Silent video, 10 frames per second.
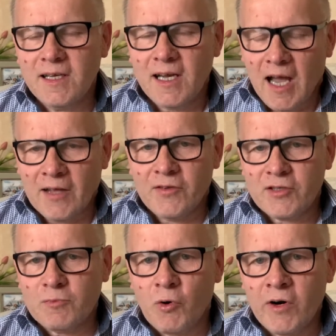And
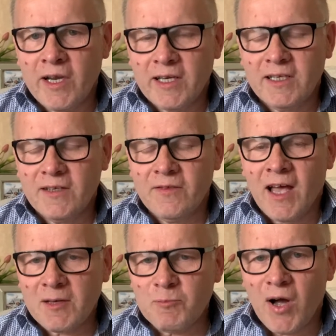this morning,
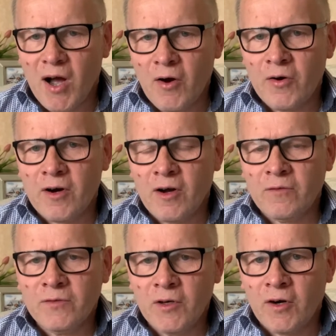that power
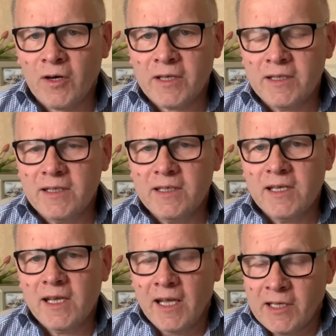of God
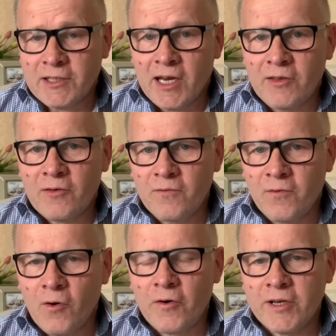is either
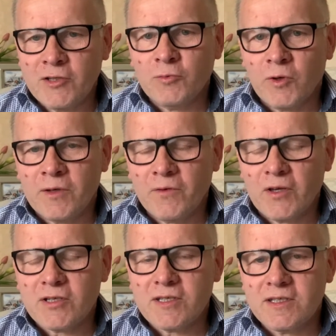for each one of
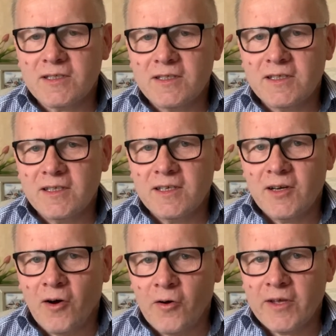us
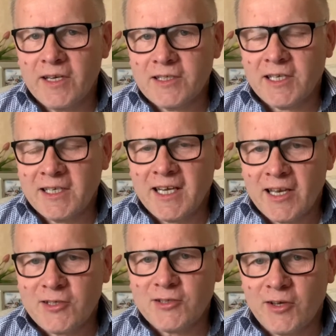or it is
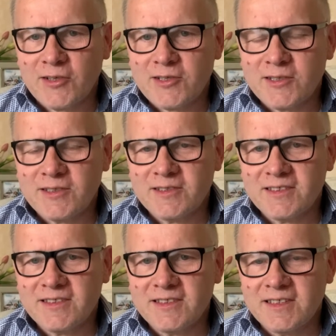against us.
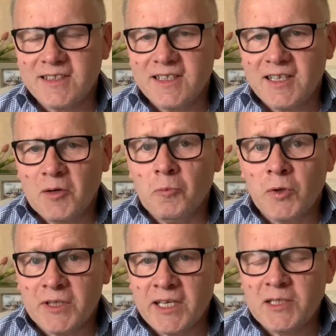
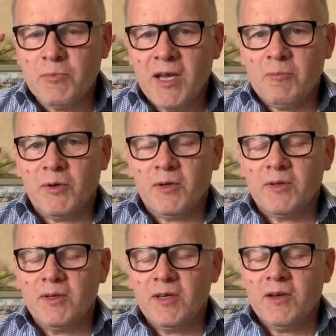But these people
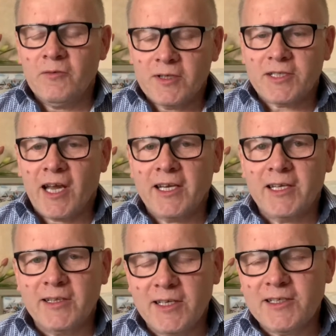
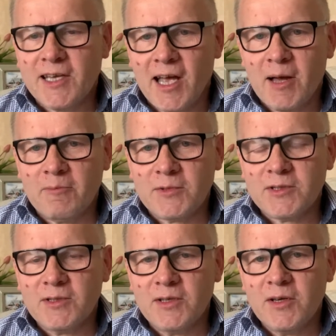reciting these Psalms
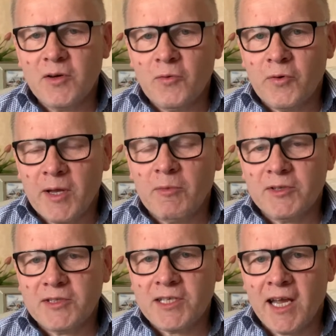were able
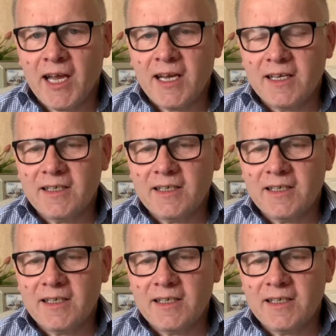to say,